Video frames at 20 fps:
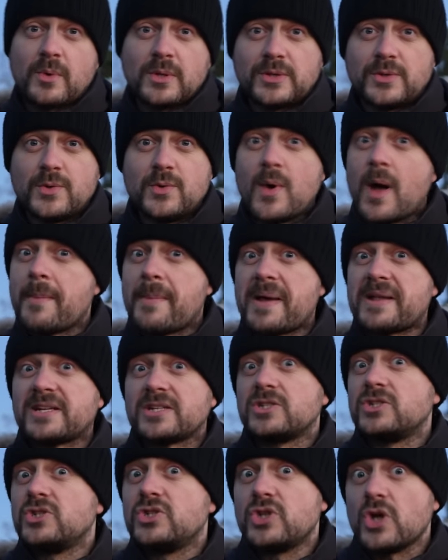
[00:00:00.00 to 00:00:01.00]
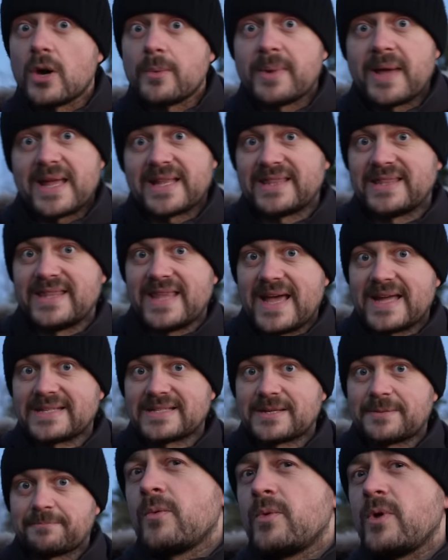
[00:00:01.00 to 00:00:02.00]
will do a better job at
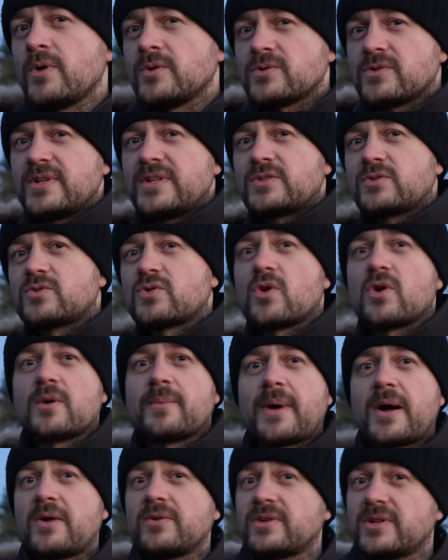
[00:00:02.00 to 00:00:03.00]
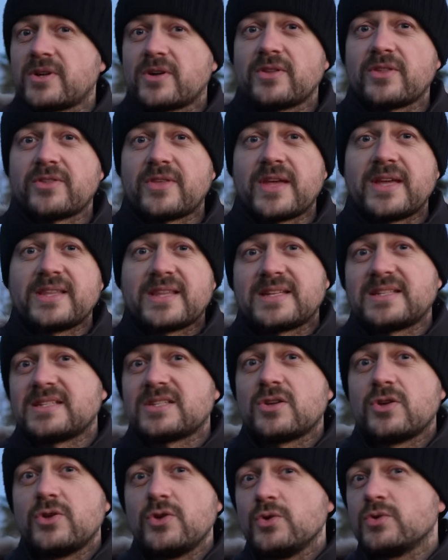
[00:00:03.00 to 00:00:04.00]
that. We also need to talk about another thing that
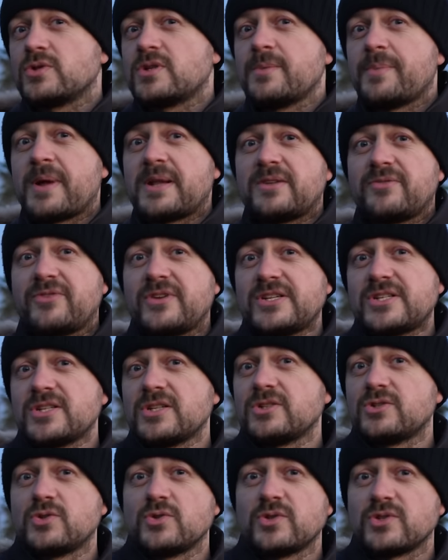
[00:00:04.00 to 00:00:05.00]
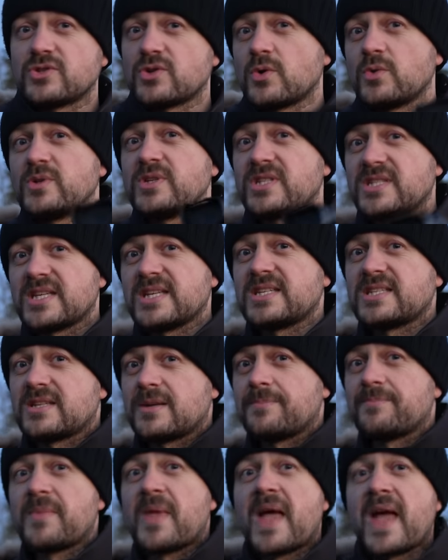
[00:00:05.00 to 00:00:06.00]
is hugely beneficial to the Sony
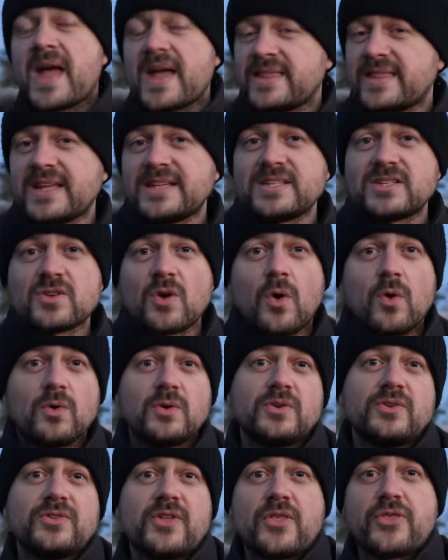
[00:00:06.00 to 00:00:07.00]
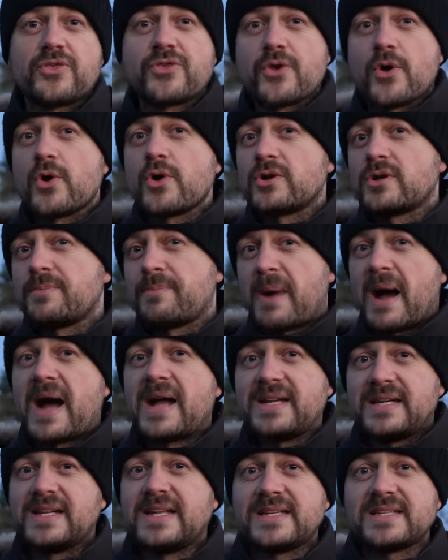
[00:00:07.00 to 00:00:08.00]
system, and that is all the third
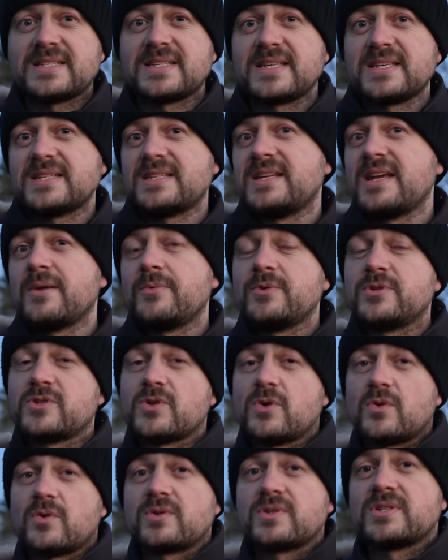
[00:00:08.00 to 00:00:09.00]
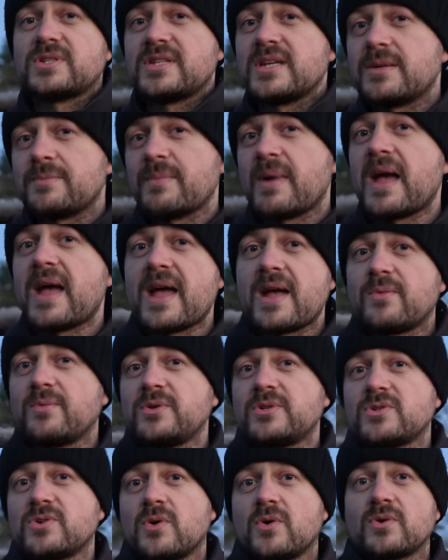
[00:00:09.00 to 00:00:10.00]
party lenses. Here we talk Sigma and
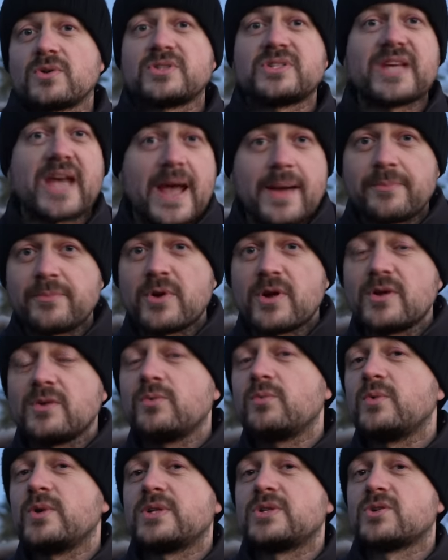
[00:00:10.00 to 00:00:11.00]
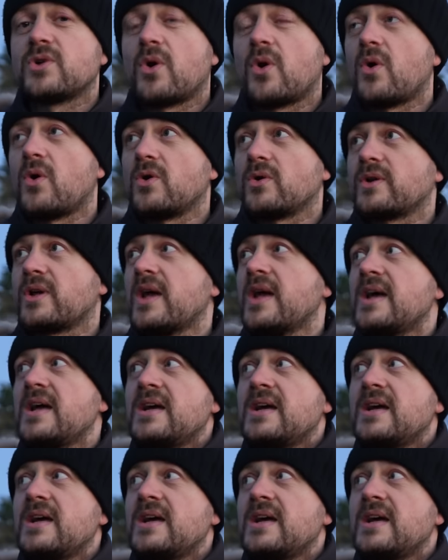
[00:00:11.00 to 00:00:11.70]
we talk Tamron, we talk